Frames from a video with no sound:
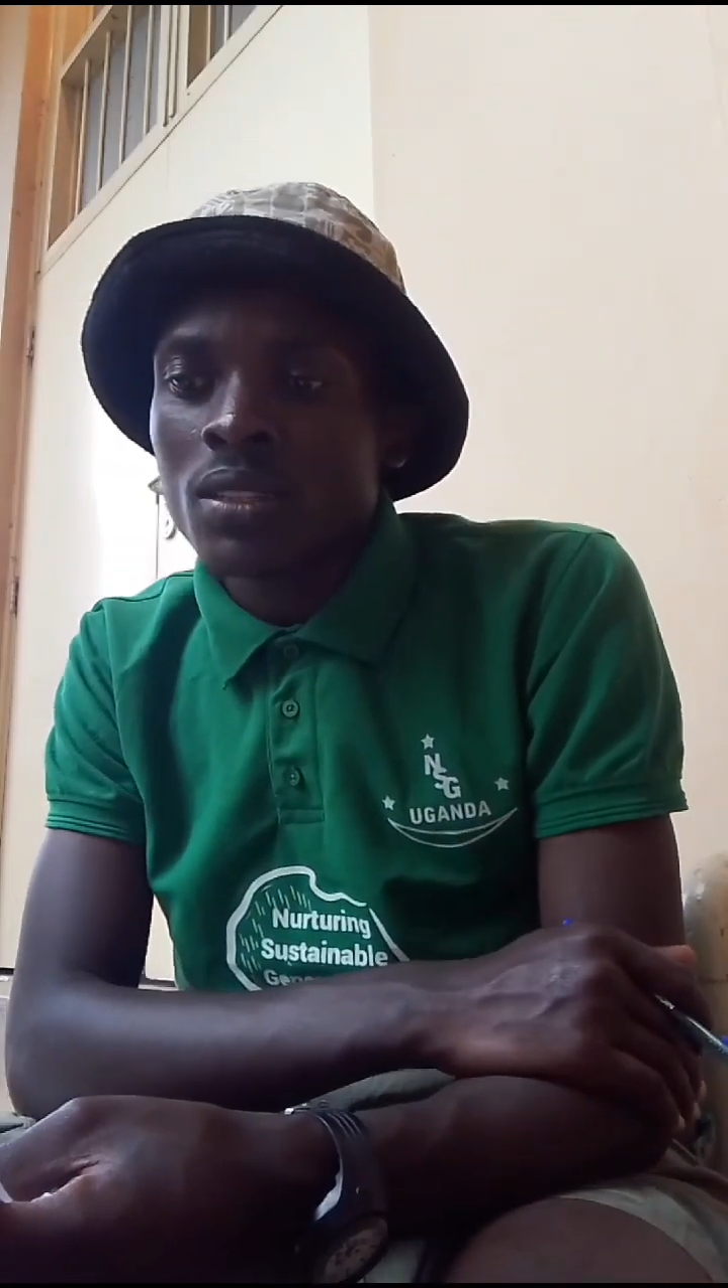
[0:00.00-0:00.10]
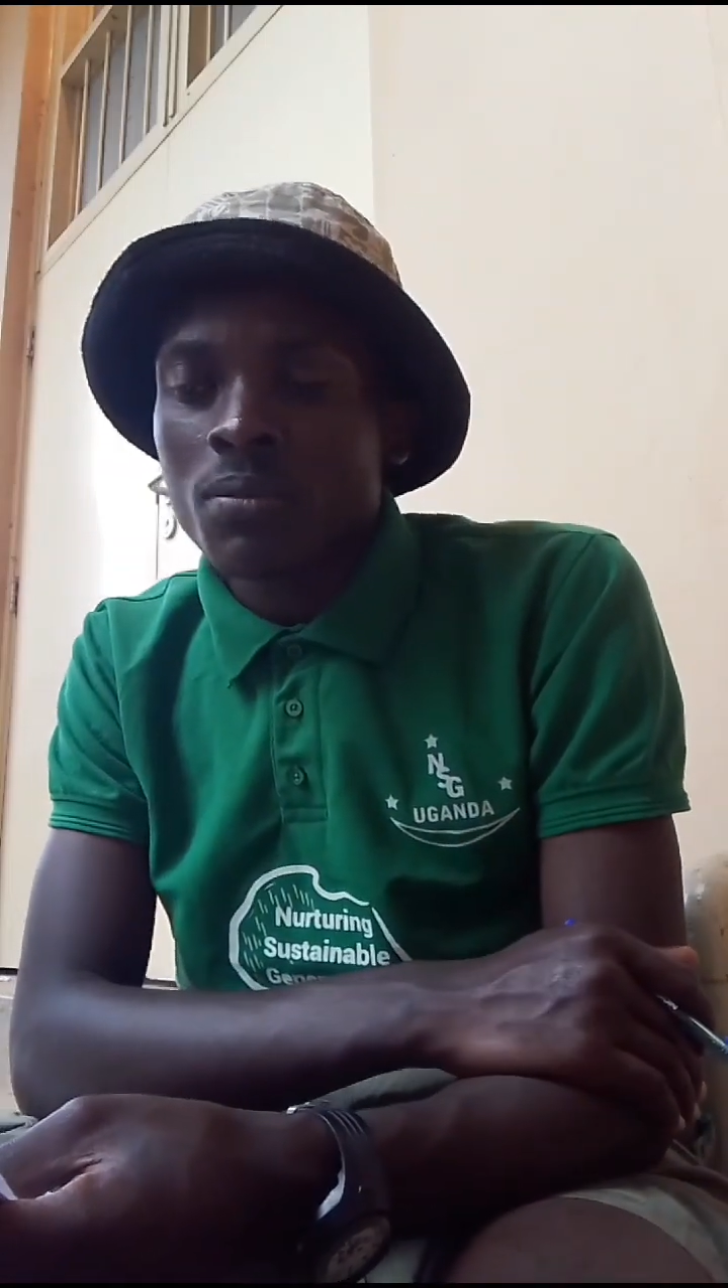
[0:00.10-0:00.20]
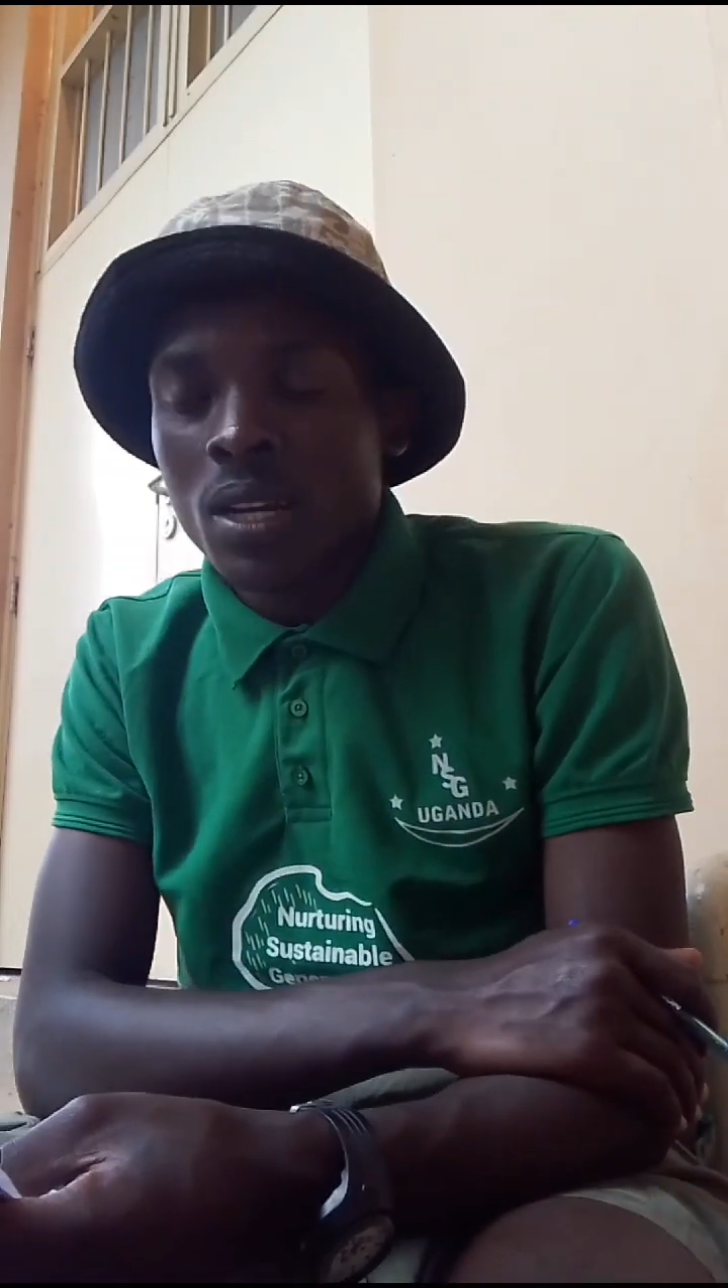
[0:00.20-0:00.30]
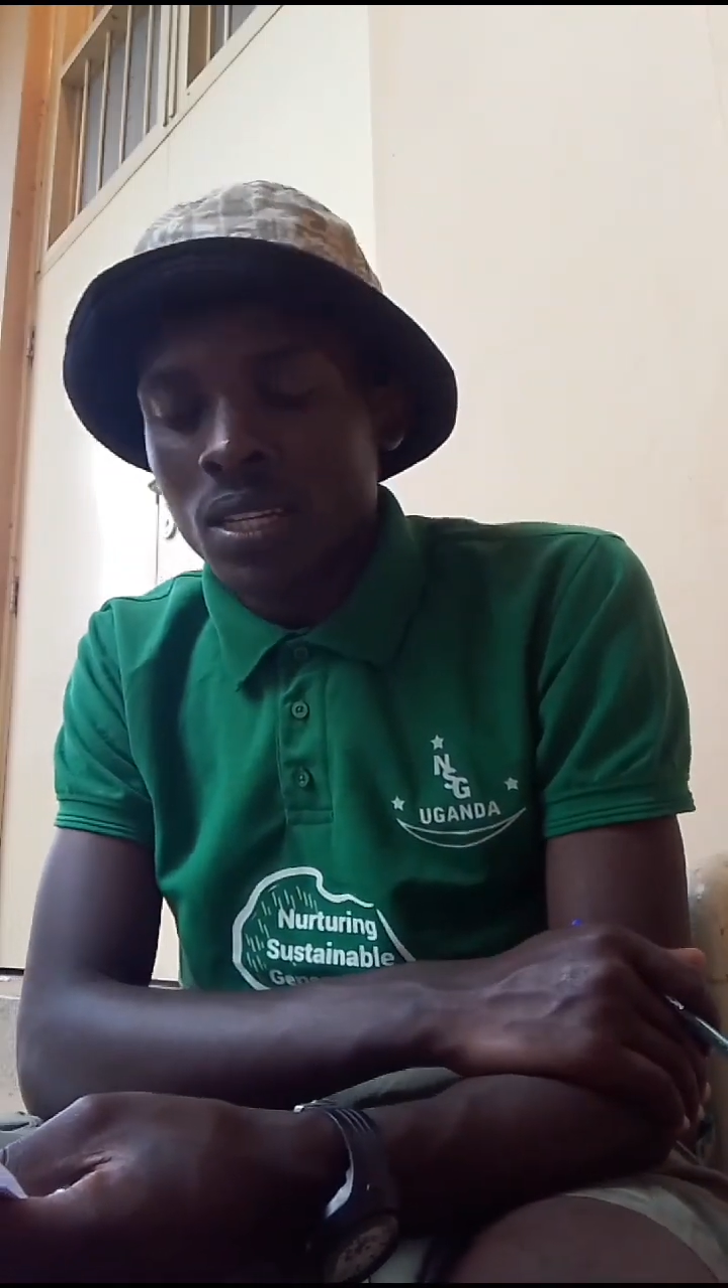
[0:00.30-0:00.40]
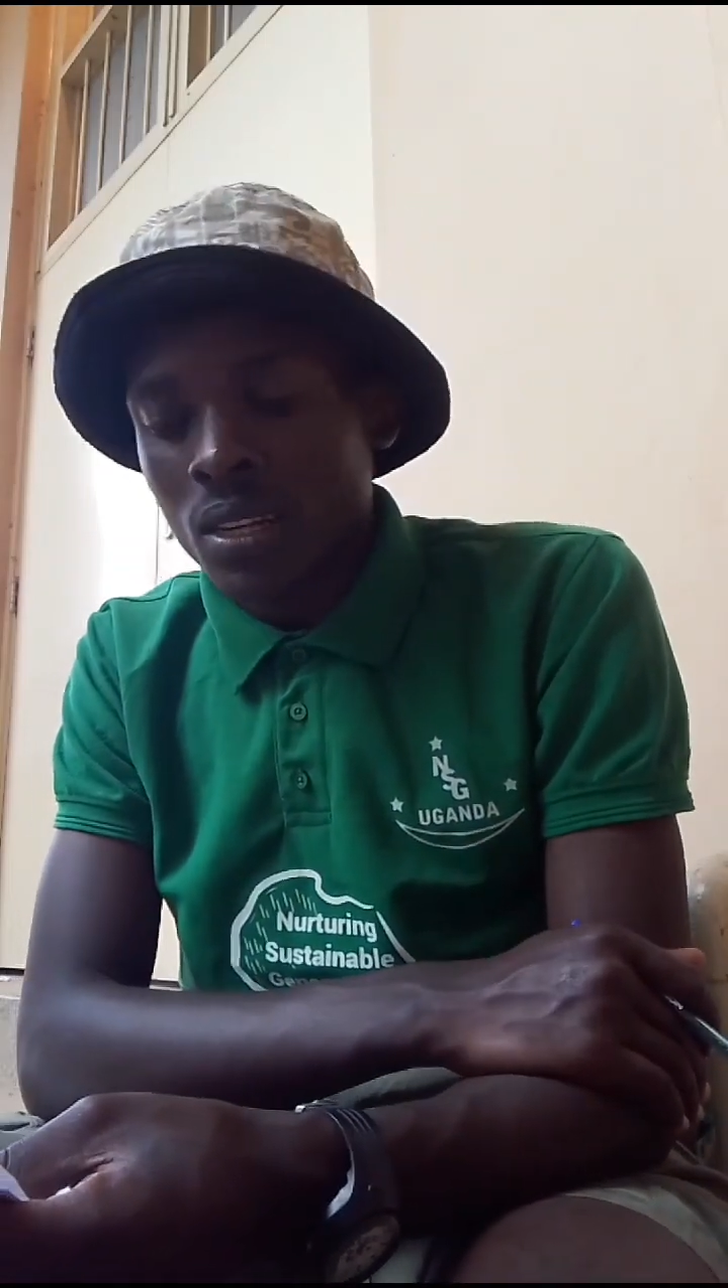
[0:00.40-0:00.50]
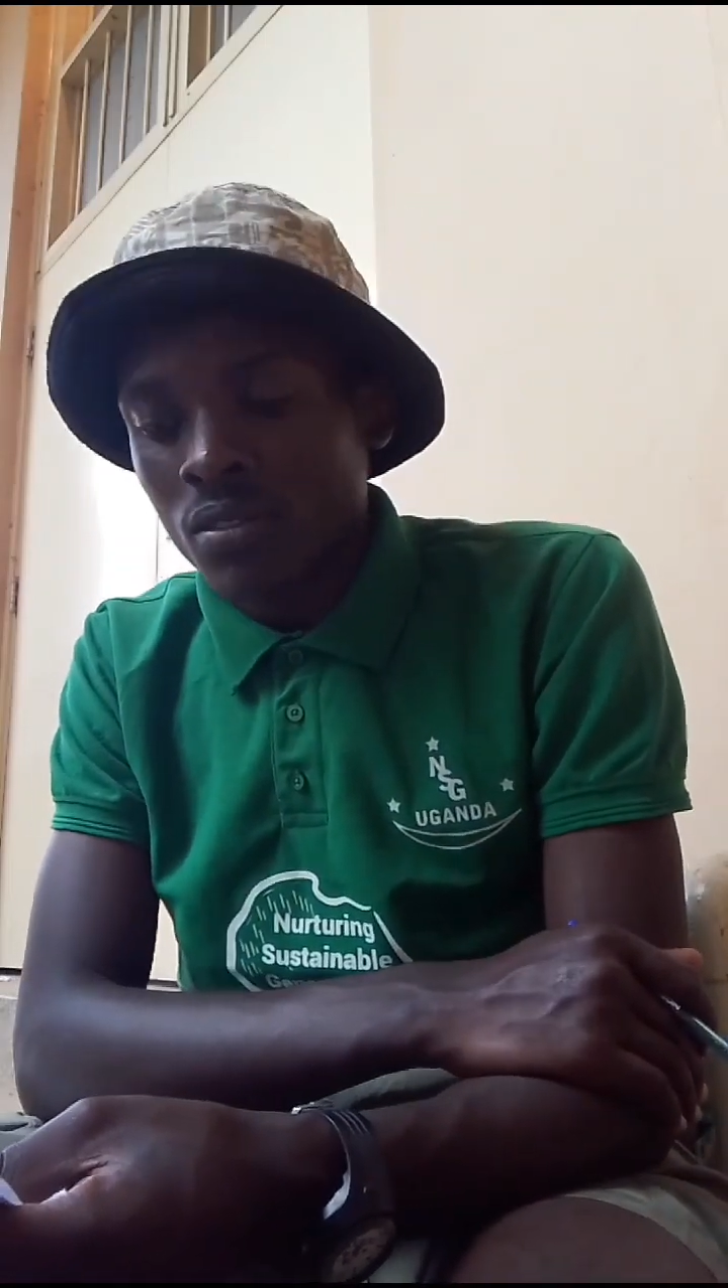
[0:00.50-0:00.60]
smart